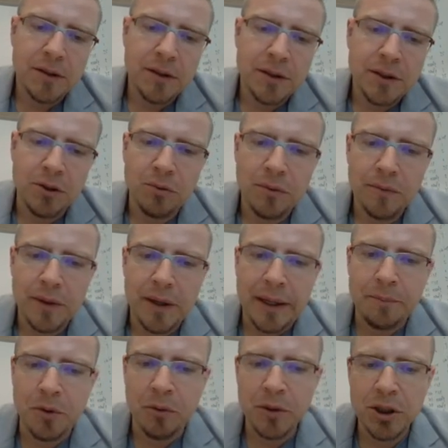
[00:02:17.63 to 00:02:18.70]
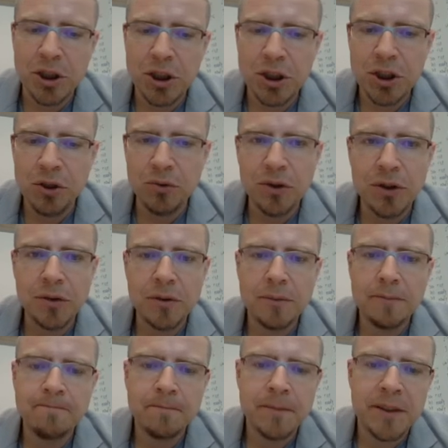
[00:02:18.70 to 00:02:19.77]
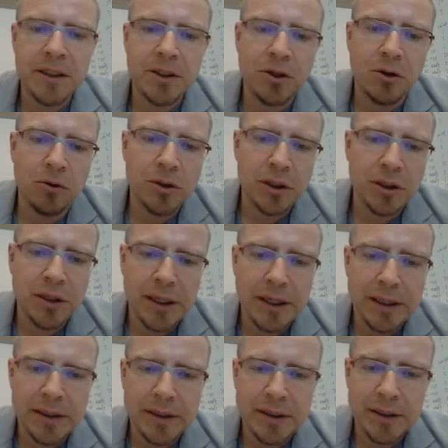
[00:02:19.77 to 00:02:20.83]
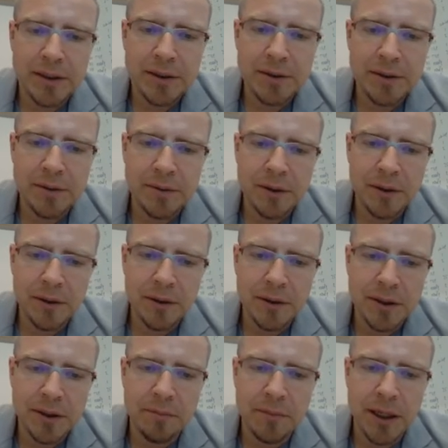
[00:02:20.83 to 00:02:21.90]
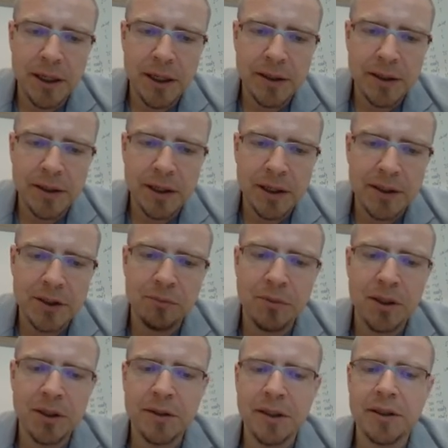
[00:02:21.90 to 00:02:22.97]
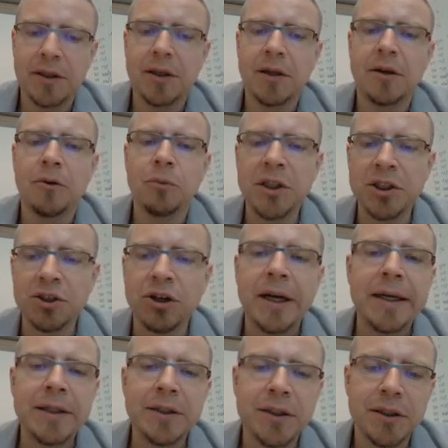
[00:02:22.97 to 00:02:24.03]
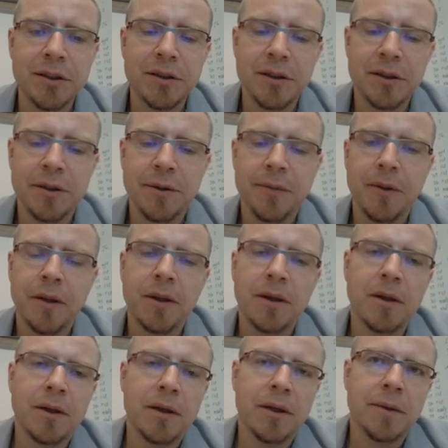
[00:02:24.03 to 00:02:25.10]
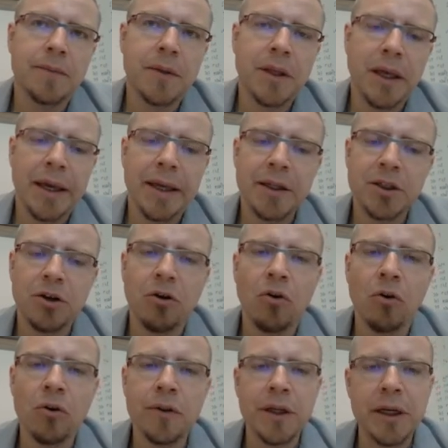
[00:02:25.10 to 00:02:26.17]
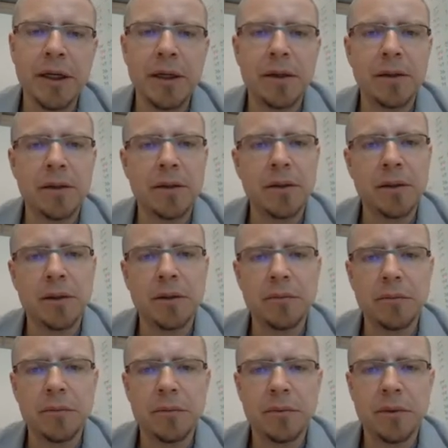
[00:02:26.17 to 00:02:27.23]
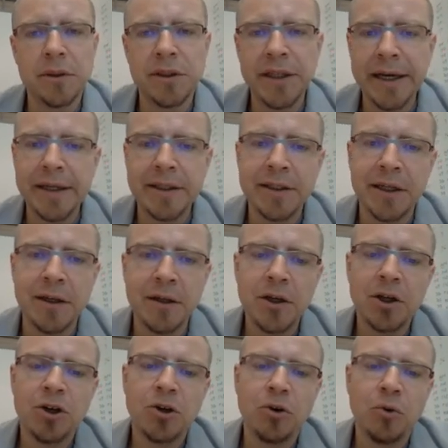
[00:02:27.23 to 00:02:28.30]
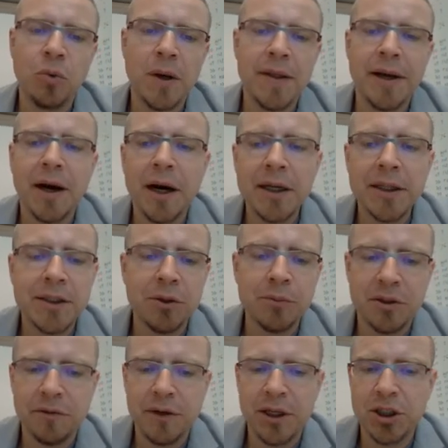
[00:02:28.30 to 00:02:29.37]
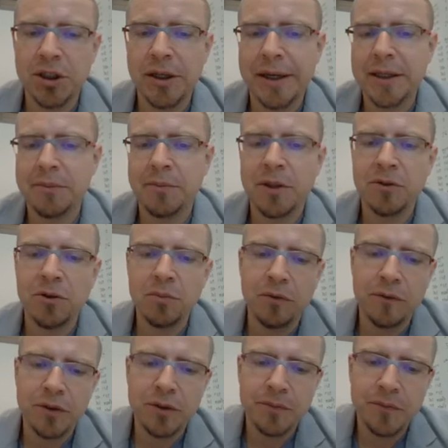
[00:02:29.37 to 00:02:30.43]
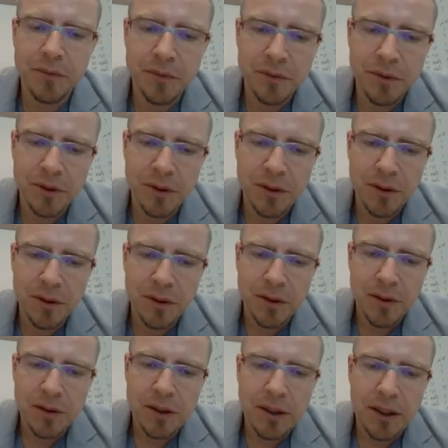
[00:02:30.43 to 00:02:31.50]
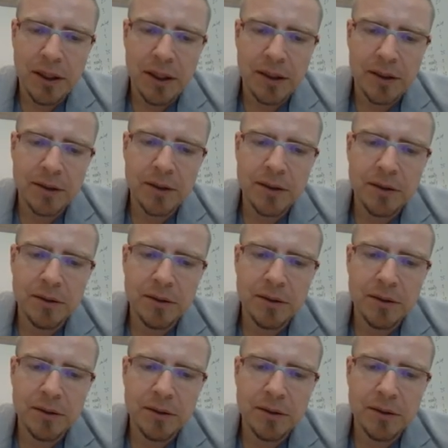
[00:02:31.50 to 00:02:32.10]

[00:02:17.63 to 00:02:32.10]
So I probably should denote it as say minus I. So meaning that we trained it on the data where the ith observation has been removed, and